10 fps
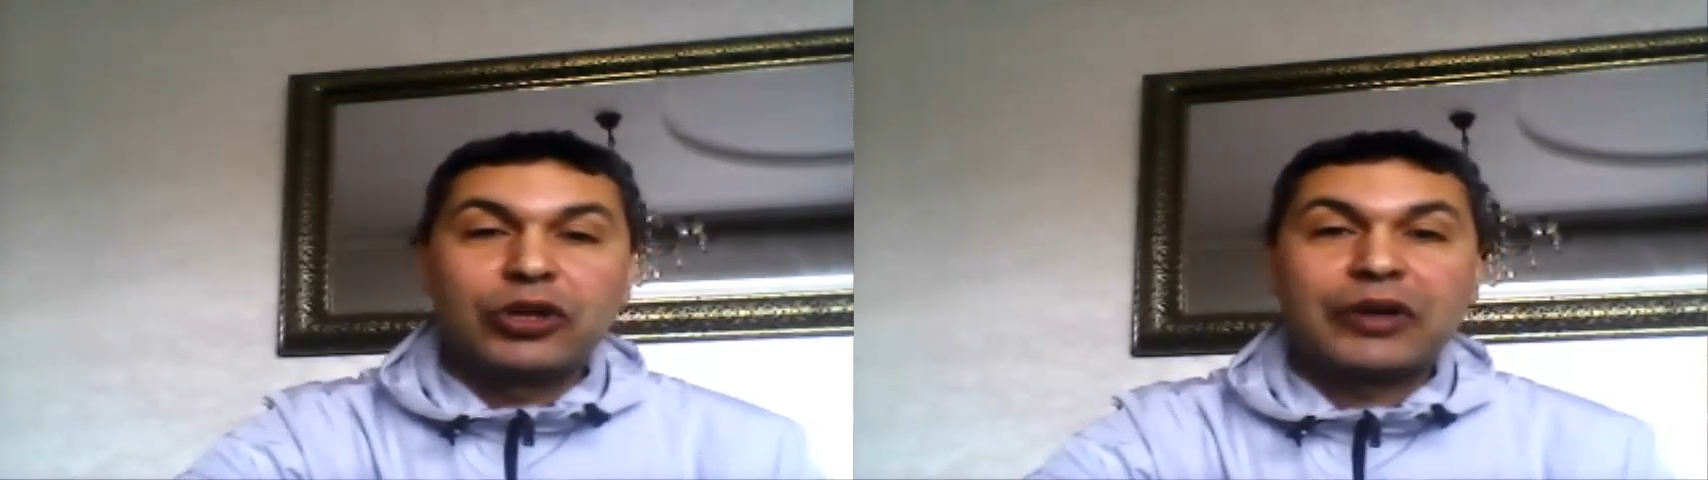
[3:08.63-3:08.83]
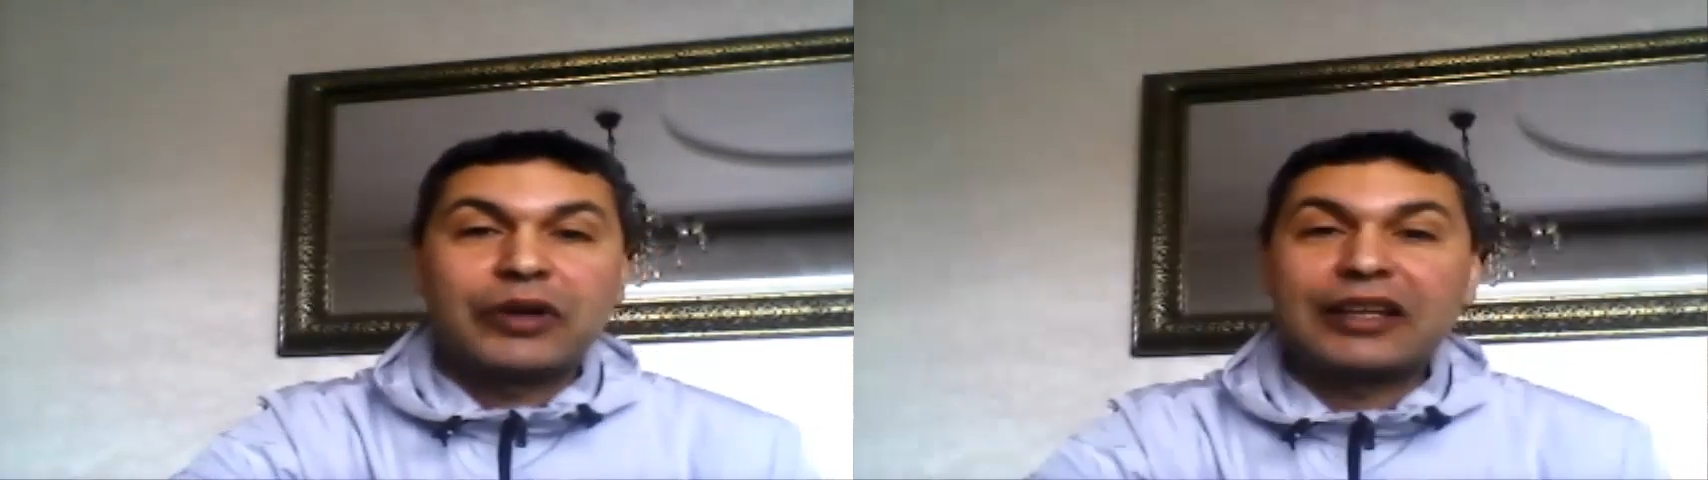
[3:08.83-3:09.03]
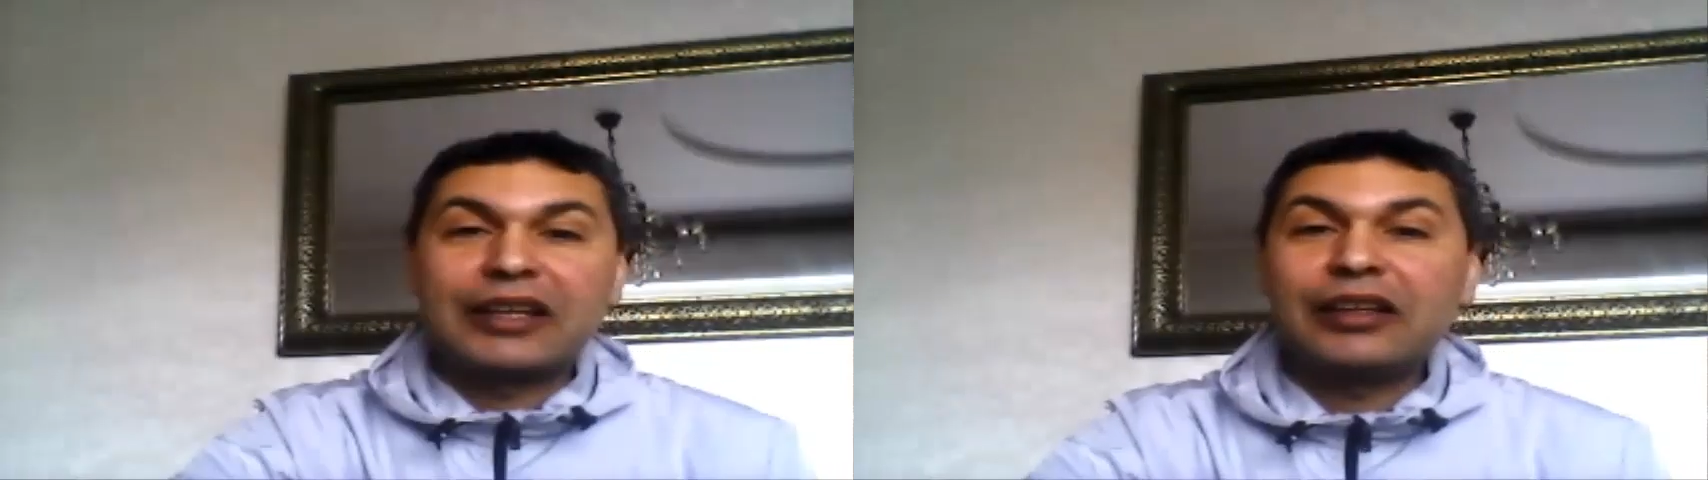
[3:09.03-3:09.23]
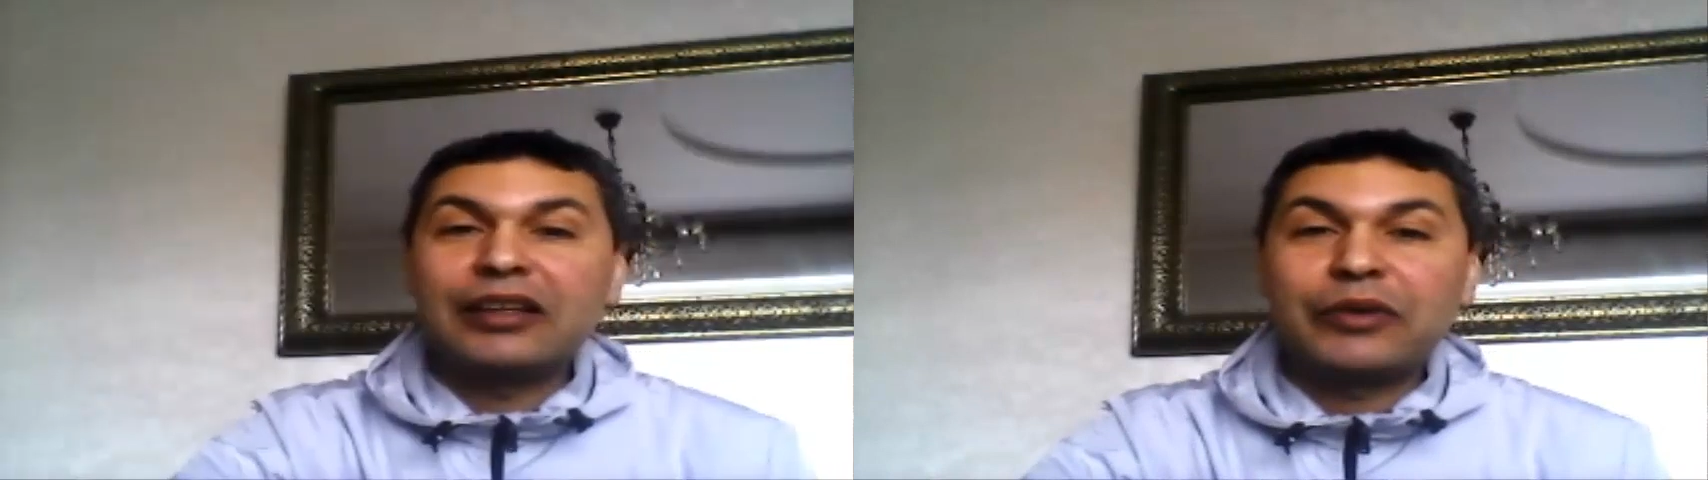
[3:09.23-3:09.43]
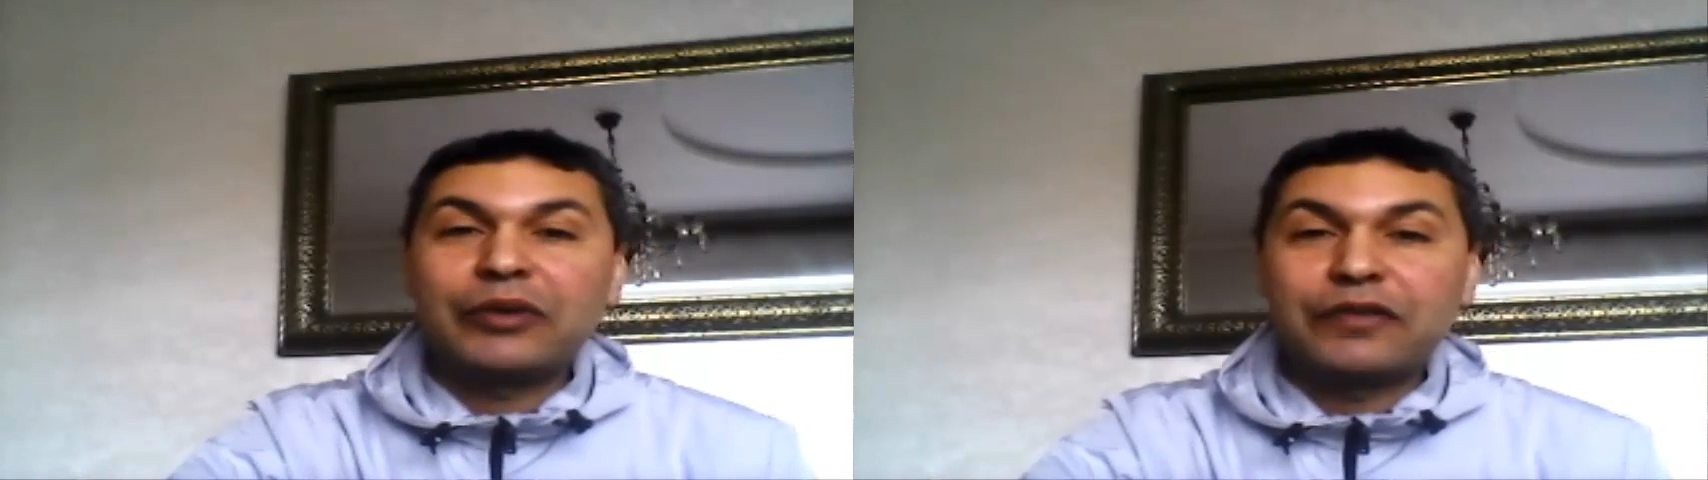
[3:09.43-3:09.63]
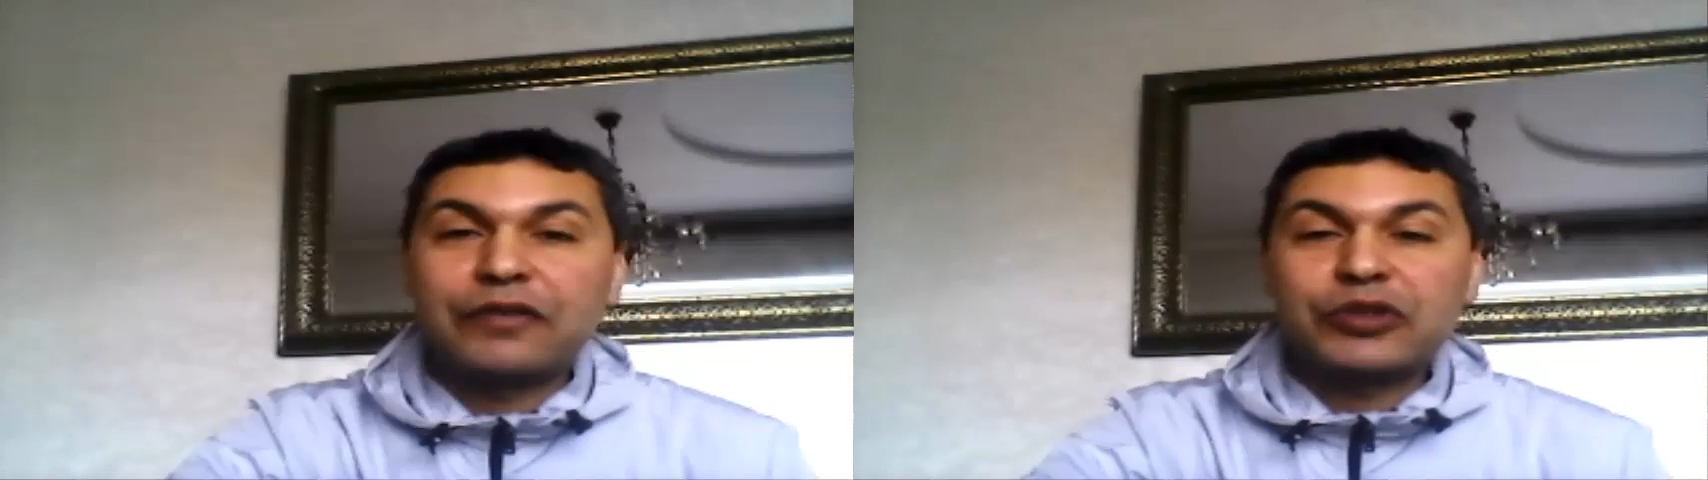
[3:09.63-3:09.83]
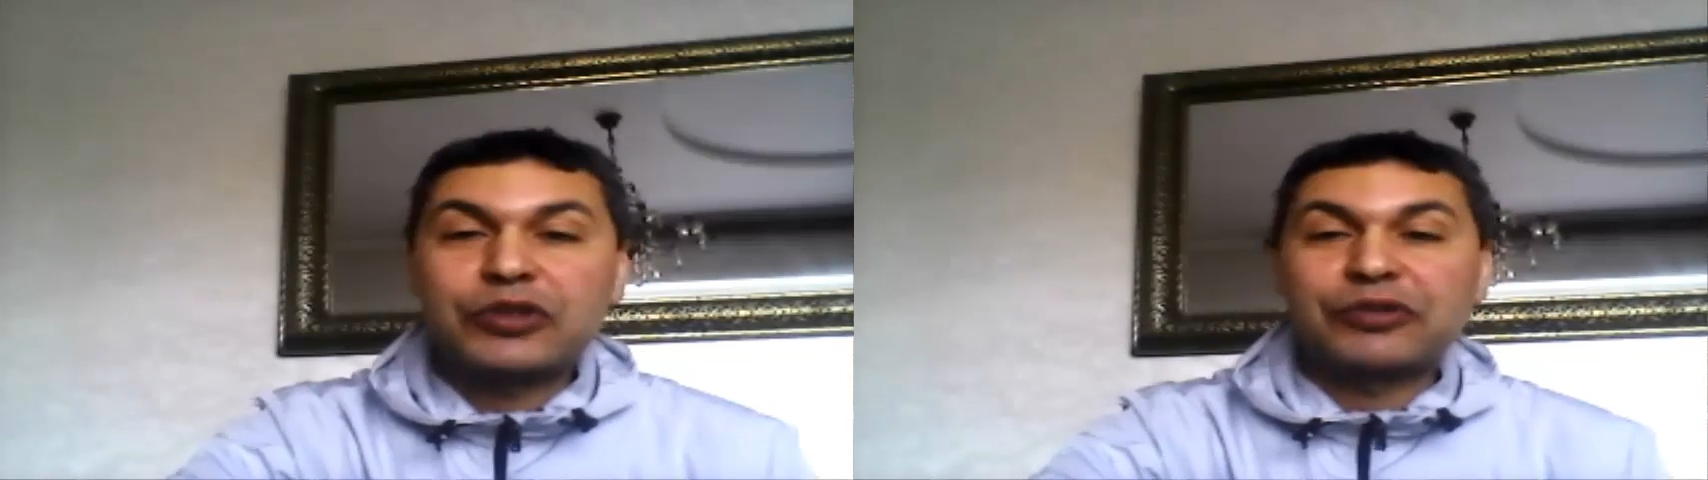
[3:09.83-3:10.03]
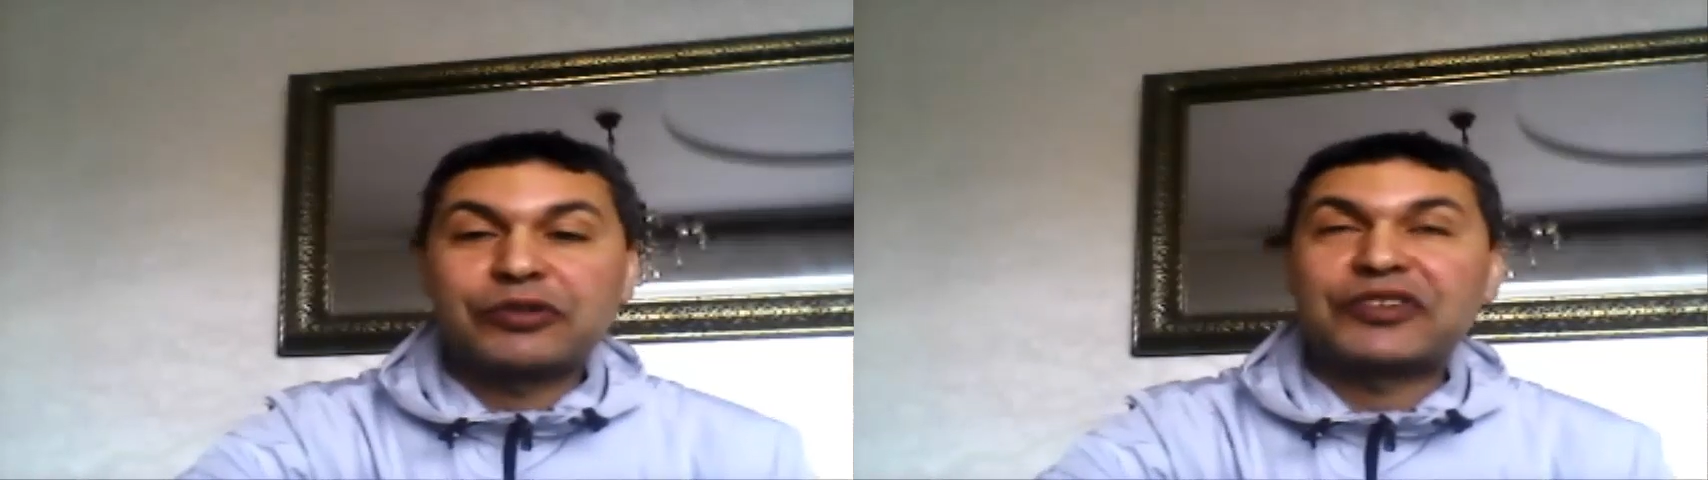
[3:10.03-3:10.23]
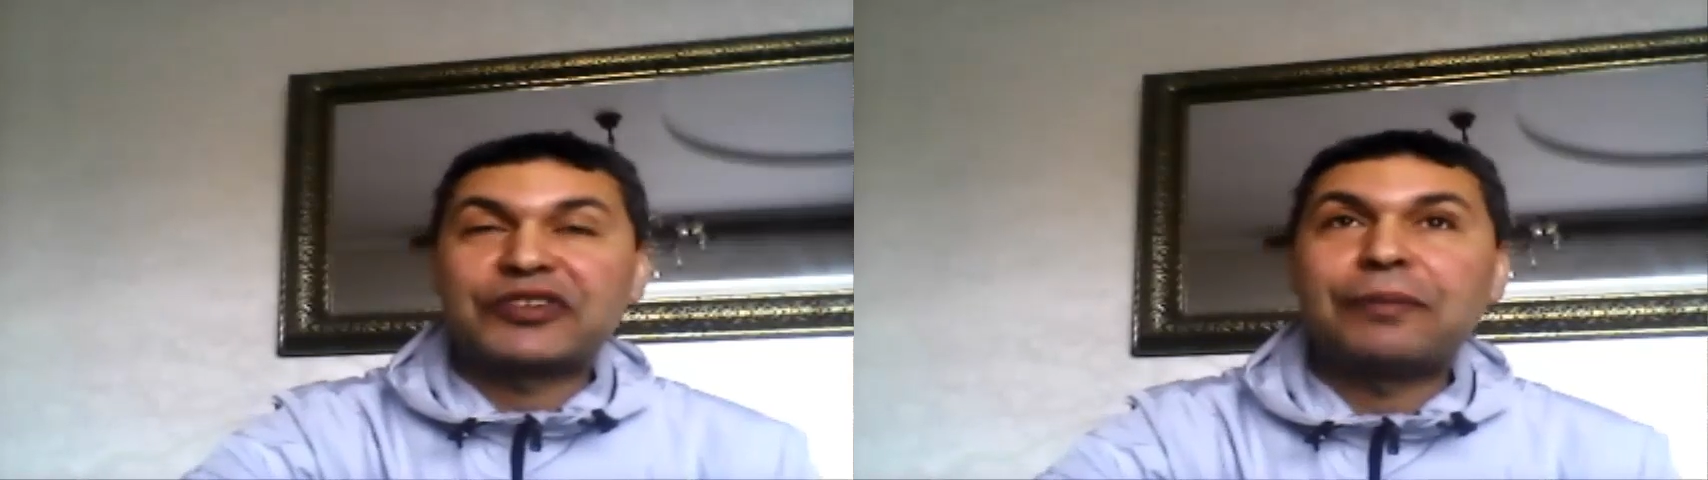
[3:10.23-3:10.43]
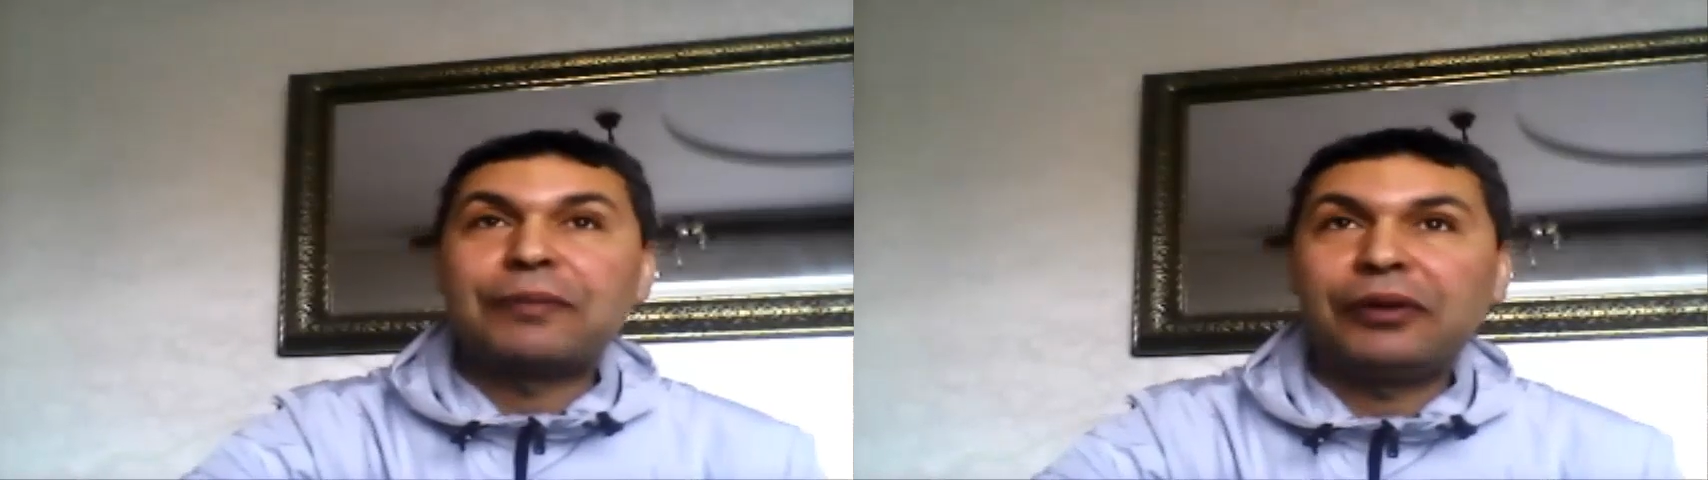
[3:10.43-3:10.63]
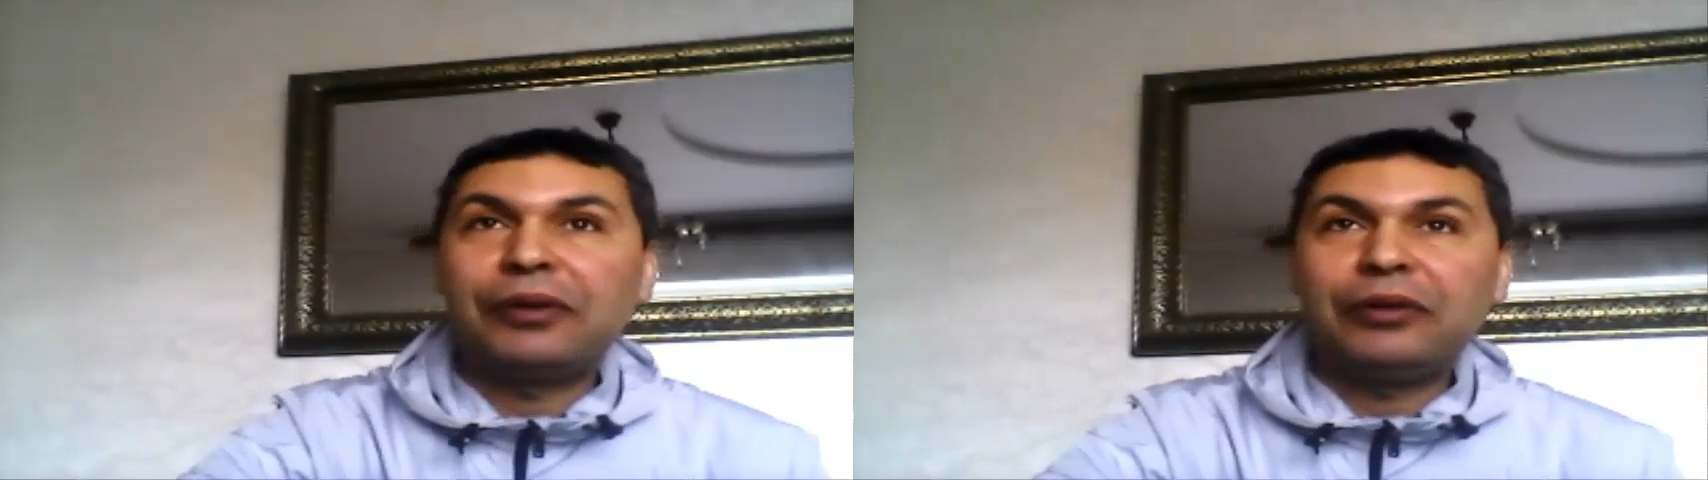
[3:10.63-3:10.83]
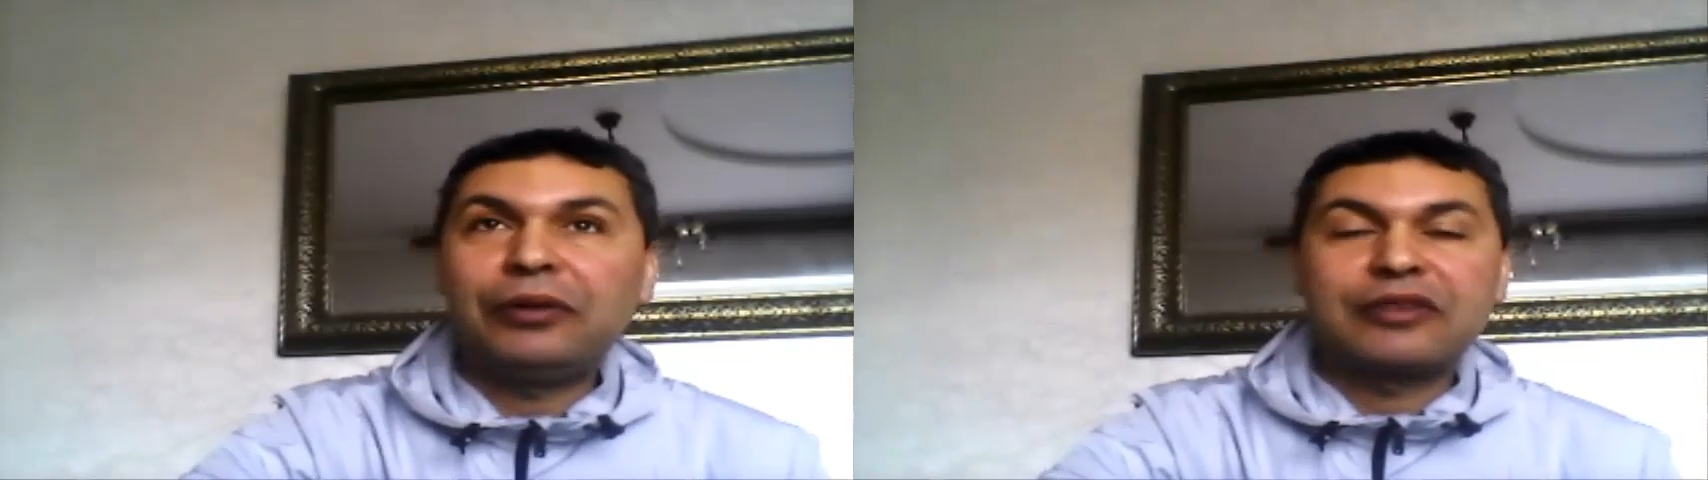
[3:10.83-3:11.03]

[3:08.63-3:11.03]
We're going to deal with the future simple,